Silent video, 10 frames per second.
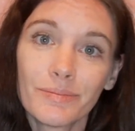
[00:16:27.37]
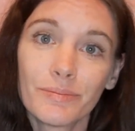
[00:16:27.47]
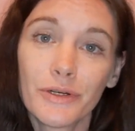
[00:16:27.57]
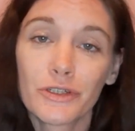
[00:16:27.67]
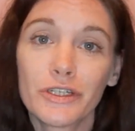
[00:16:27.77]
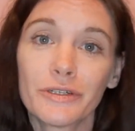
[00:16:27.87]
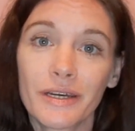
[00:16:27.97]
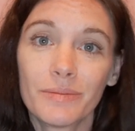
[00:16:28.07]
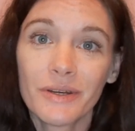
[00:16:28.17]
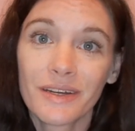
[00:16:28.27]
put your shield
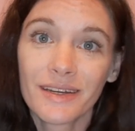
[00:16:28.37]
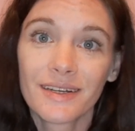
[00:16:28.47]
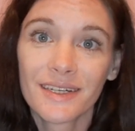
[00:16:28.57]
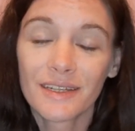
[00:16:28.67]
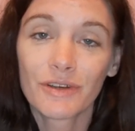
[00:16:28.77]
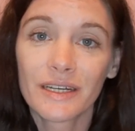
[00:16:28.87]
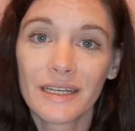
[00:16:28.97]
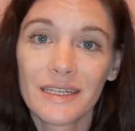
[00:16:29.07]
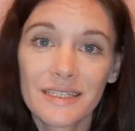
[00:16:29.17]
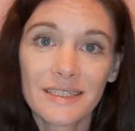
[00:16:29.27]
up at the very
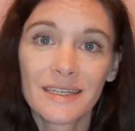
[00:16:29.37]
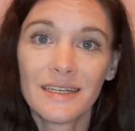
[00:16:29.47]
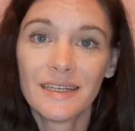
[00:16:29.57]
least.